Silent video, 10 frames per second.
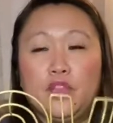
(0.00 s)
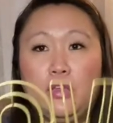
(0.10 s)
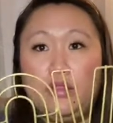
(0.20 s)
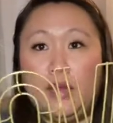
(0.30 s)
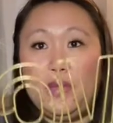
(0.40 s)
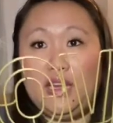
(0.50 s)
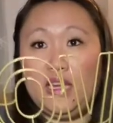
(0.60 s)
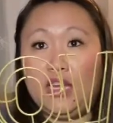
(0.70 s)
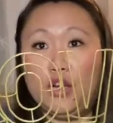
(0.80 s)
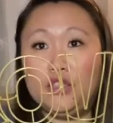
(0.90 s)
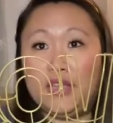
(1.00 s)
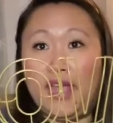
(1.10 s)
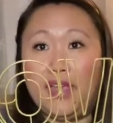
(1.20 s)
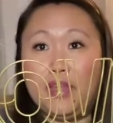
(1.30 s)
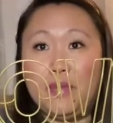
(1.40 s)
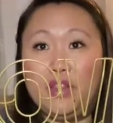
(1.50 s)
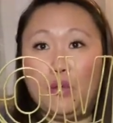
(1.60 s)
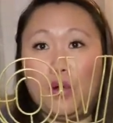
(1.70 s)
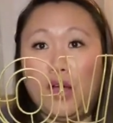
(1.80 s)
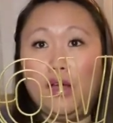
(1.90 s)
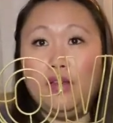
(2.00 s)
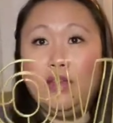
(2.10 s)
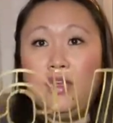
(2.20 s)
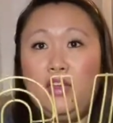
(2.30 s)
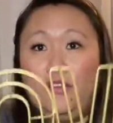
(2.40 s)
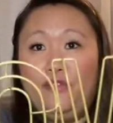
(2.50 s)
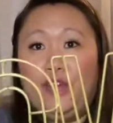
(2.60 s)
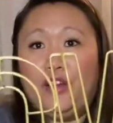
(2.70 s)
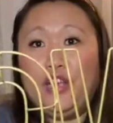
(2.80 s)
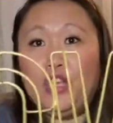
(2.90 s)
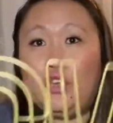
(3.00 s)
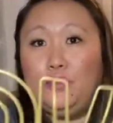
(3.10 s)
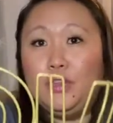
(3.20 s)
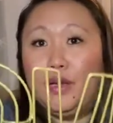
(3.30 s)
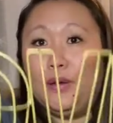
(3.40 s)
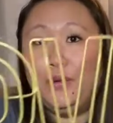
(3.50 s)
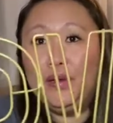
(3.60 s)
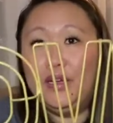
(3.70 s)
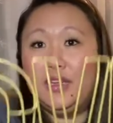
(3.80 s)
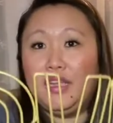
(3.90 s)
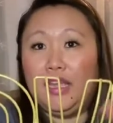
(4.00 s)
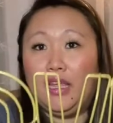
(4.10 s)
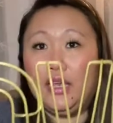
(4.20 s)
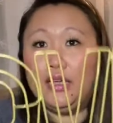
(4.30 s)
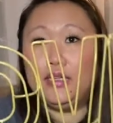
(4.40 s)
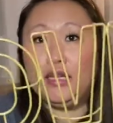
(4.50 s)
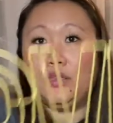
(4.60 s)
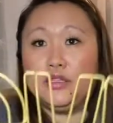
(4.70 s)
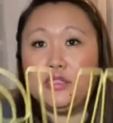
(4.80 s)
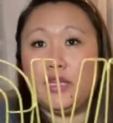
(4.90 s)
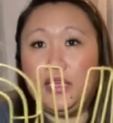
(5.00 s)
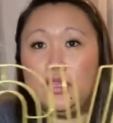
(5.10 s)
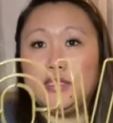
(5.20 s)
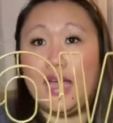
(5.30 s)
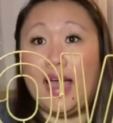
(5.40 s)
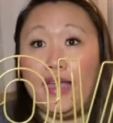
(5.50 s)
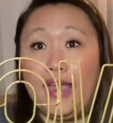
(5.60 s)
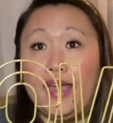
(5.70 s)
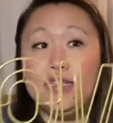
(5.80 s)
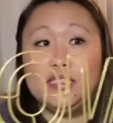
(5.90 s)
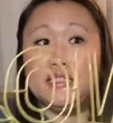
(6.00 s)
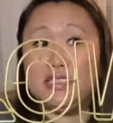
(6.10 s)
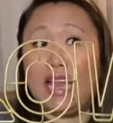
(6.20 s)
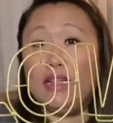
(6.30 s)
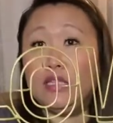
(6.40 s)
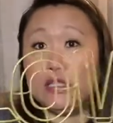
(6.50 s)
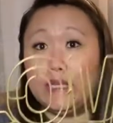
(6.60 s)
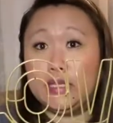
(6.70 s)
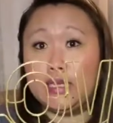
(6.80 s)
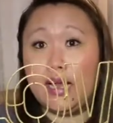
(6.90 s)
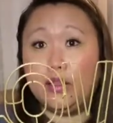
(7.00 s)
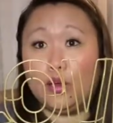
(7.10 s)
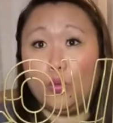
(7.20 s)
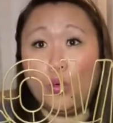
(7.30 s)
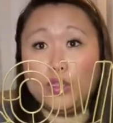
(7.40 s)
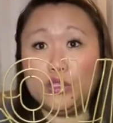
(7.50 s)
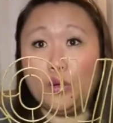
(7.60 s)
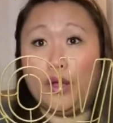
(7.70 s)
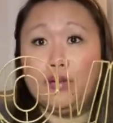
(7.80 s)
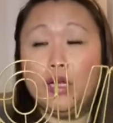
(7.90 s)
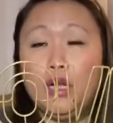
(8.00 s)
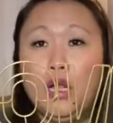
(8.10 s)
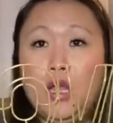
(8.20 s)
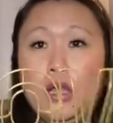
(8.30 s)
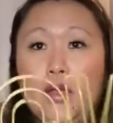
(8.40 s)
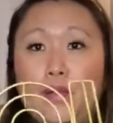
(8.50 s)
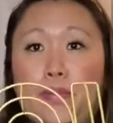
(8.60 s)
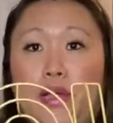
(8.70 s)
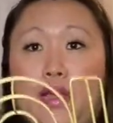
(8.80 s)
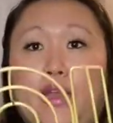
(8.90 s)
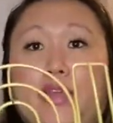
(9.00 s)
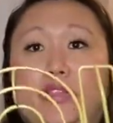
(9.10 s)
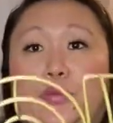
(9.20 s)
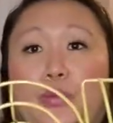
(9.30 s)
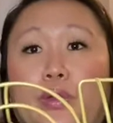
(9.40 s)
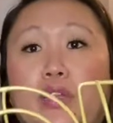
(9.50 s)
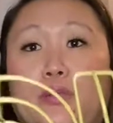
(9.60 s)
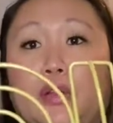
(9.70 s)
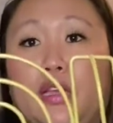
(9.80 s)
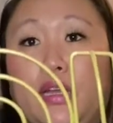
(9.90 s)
them in here to hang them on the wall. Very cute though and it looks like it's high end. It does not look like a dollar whatsoever, but it's really, really